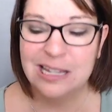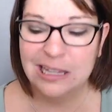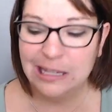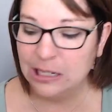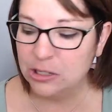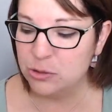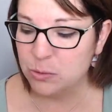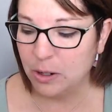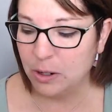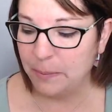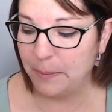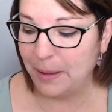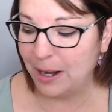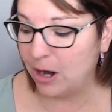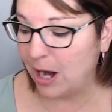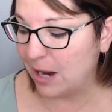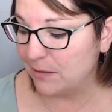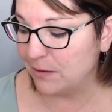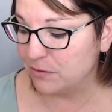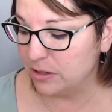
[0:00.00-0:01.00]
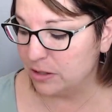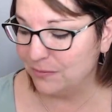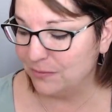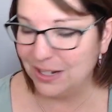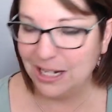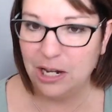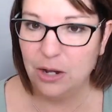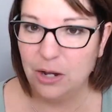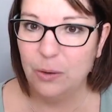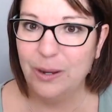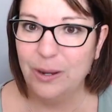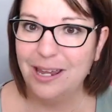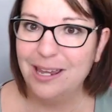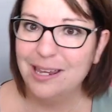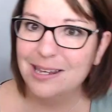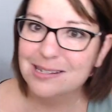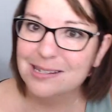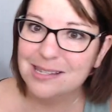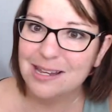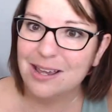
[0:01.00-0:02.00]
The links work better after the video
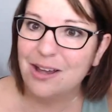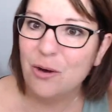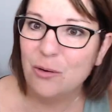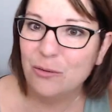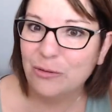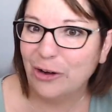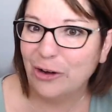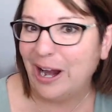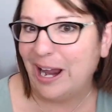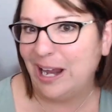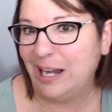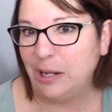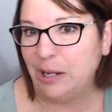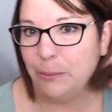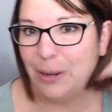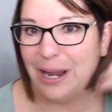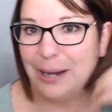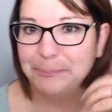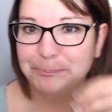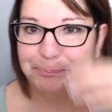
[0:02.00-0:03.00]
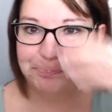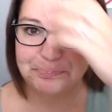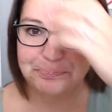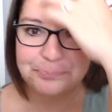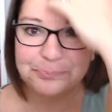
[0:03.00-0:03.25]
is over anyway.